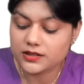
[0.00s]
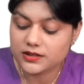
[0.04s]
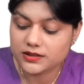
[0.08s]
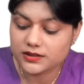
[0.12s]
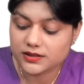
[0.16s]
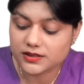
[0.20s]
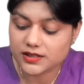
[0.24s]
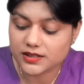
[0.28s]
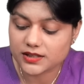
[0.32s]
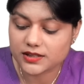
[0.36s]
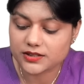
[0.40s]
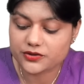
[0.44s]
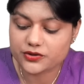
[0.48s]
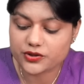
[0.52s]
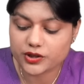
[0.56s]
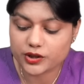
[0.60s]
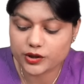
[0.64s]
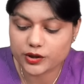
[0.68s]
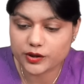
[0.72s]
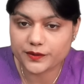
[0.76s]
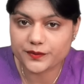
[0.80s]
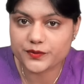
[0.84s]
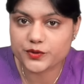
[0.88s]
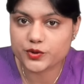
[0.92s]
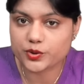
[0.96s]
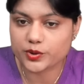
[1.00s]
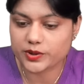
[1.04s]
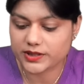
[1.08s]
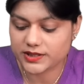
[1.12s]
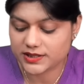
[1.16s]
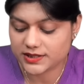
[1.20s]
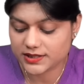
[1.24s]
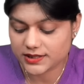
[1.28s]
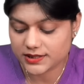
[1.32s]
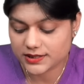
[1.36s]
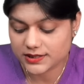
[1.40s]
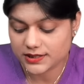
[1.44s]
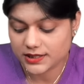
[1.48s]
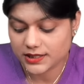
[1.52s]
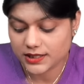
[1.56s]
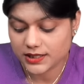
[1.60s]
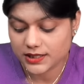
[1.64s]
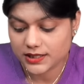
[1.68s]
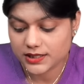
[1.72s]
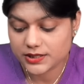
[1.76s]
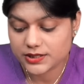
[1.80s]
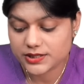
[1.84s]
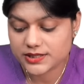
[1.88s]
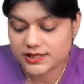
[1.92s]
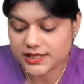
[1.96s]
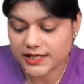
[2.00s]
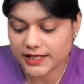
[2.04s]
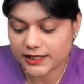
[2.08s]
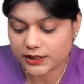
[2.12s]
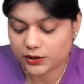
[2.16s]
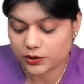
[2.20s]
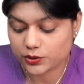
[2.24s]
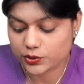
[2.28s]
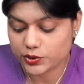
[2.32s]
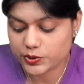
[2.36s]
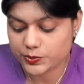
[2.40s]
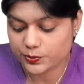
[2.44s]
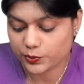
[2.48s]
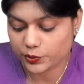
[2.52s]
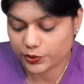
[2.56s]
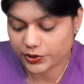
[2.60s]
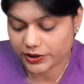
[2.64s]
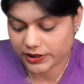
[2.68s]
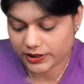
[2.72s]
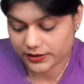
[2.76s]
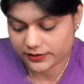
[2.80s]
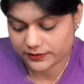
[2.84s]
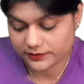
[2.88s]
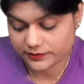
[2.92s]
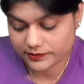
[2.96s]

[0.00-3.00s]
the drug of choice is cyclosporine.